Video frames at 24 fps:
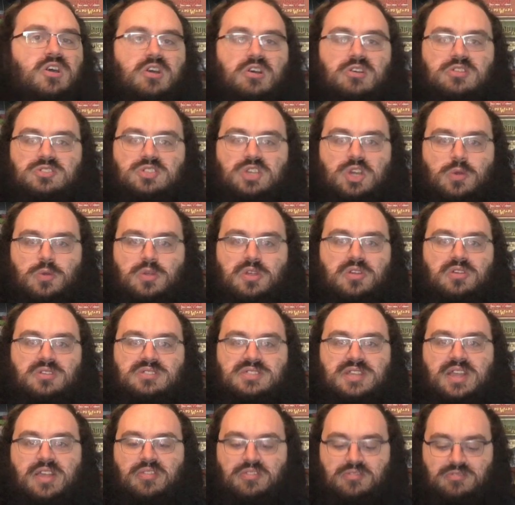odds are you're
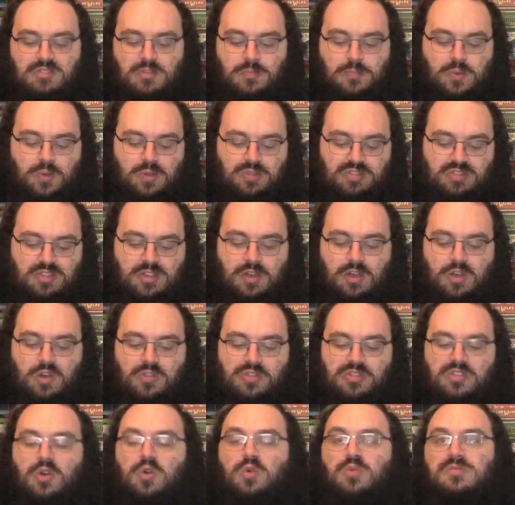just killing the the,
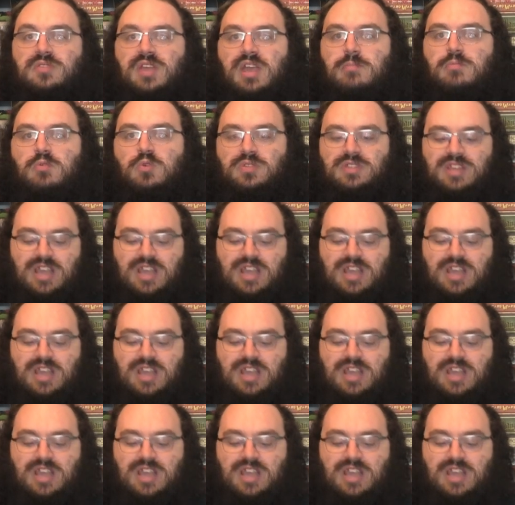the whole table